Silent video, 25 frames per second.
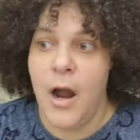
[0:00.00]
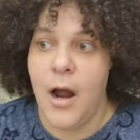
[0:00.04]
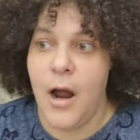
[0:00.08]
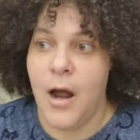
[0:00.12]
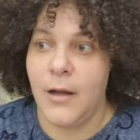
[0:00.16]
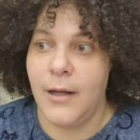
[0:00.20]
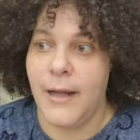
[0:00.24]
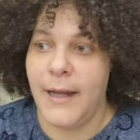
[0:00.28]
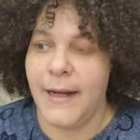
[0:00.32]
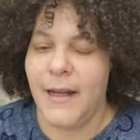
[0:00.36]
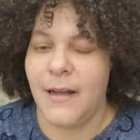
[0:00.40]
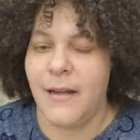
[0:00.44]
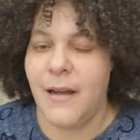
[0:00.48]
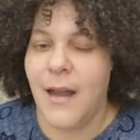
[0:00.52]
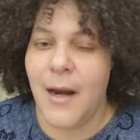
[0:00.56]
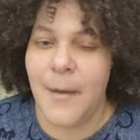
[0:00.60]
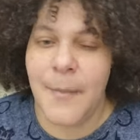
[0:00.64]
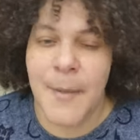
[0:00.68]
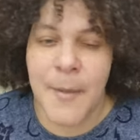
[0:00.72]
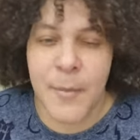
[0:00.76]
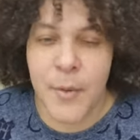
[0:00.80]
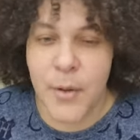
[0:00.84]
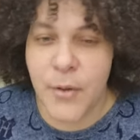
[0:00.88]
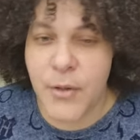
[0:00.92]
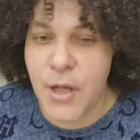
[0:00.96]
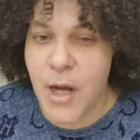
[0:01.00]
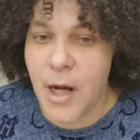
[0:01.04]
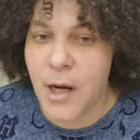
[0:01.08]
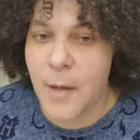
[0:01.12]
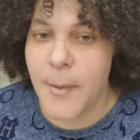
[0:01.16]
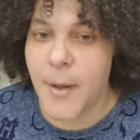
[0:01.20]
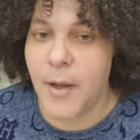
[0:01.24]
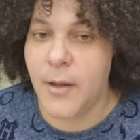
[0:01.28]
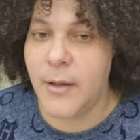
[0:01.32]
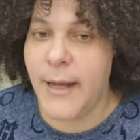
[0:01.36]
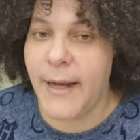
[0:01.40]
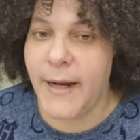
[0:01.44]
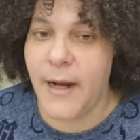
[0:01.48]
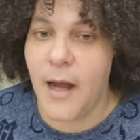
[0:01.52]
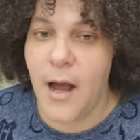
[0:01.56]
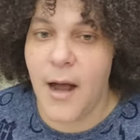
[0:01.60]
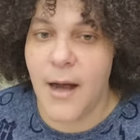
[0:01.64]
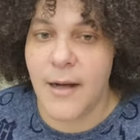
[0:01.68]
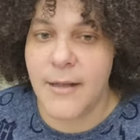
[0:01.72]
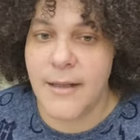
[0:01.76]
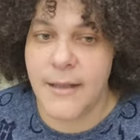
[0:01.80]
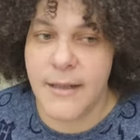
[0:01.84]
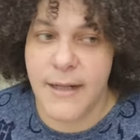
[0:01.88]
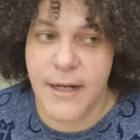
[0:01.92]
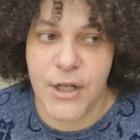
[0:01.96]
Like a lot of people will talk about like
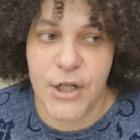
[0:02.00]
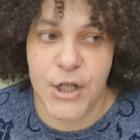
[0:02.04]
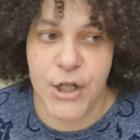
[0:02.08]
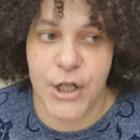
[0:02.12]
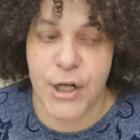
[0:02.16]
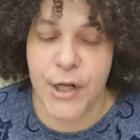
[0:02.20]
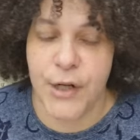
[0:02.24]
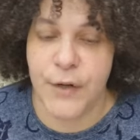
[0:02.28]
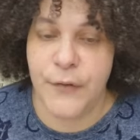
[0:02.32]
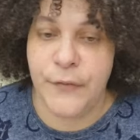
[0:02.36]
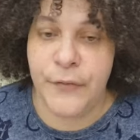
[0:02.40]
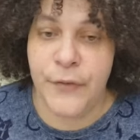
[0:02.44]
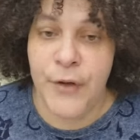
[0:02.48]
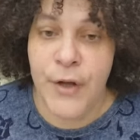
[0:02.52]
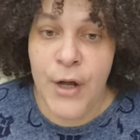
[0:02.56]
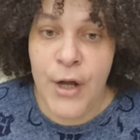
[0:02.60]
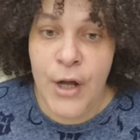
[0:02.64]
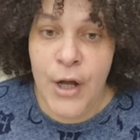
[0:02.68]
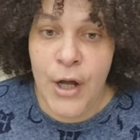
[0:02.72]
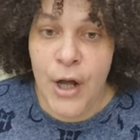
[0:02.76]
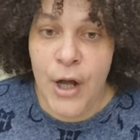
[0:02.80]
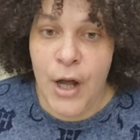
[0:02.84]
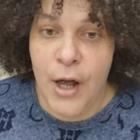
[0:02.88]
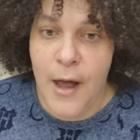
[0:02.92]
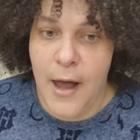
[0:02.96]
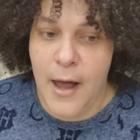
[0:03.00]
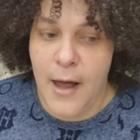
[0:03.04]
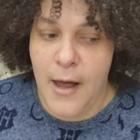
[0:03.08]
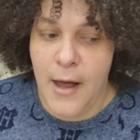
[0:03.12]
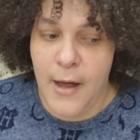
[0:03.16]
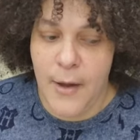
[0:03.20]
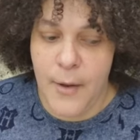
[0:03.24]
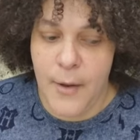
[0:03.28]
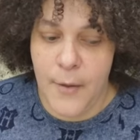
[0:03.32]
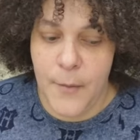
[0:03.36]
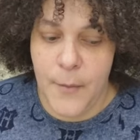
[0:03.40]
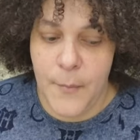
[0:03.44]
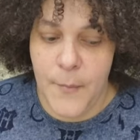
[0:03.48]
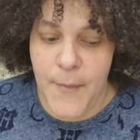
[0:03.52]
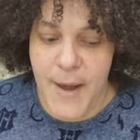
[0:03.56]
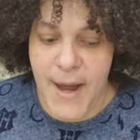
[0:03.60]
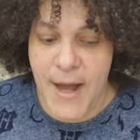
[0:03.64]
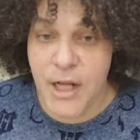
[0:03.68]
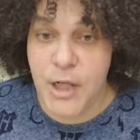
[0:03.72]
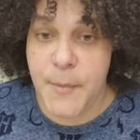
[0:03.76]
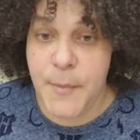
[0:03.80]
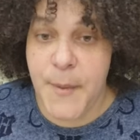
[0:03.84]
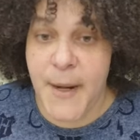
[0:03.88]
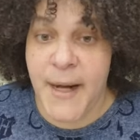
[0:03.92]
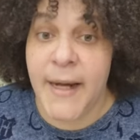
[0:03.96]
oxidation of uh,
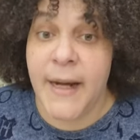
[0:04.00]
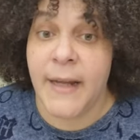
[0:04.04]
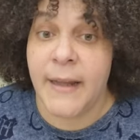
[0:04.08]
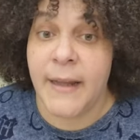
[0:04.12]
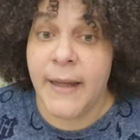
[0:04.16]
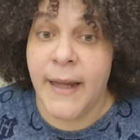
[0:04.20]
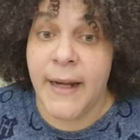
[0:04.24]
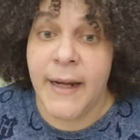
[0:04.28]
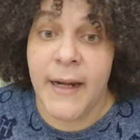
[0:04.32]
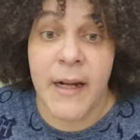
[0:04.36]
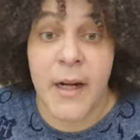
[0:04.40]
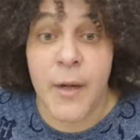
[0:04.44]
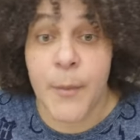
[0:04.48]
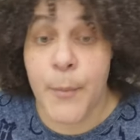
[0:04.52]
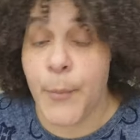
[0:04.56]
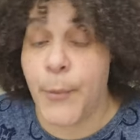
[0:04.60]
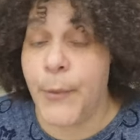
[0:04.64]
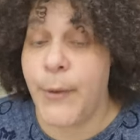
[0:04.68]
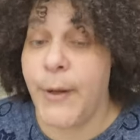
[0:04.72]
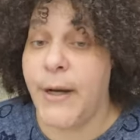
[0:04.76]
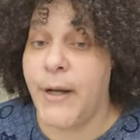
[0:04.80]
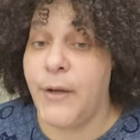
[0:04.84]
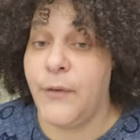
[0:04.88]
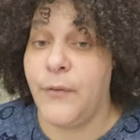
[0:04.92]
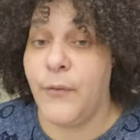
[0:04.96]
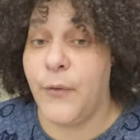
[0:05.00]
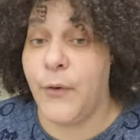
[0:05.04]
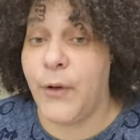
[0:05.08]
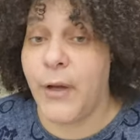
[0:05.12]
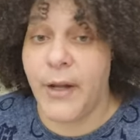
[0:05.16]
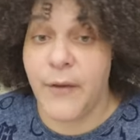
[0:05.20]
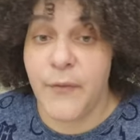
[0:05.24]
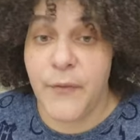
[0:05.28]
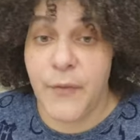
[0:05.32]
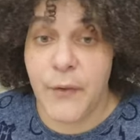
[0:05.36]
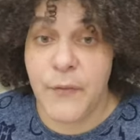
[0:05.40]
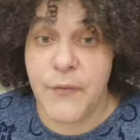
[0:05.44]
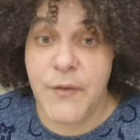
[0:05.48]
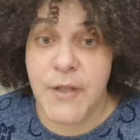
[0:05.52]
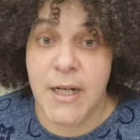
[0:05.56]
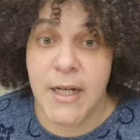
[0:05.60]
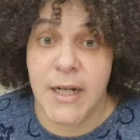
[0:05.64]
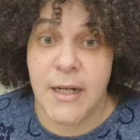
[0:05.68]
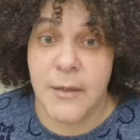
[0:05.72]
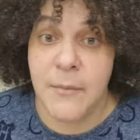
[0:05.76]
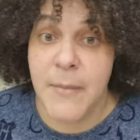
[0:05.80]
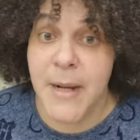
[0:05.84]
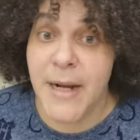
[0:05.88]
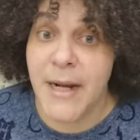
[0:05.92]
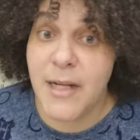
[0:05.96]
edge painting, letting it breathe for like
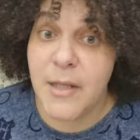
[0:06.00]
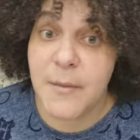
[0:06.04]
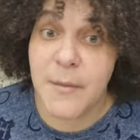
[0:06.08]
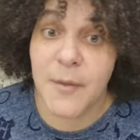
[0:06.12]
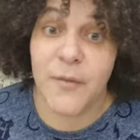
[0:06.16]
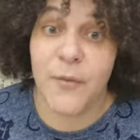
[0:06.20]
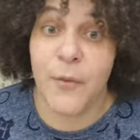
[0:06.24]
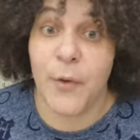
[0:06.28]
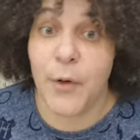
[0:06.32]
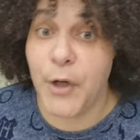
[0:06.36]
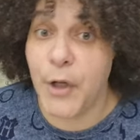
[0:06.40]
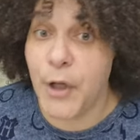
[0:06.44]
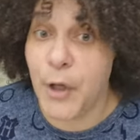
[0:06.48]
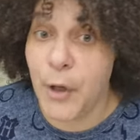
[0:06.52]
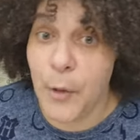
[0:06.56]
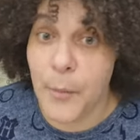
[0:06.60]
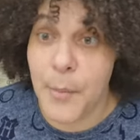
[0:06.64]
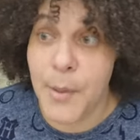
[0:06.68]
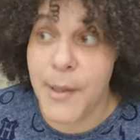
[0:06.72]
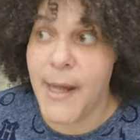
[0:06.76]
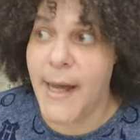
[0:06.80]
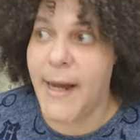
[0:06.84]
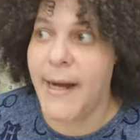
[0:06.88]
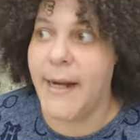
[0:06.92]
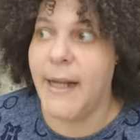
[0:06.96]
15 minutes before you apply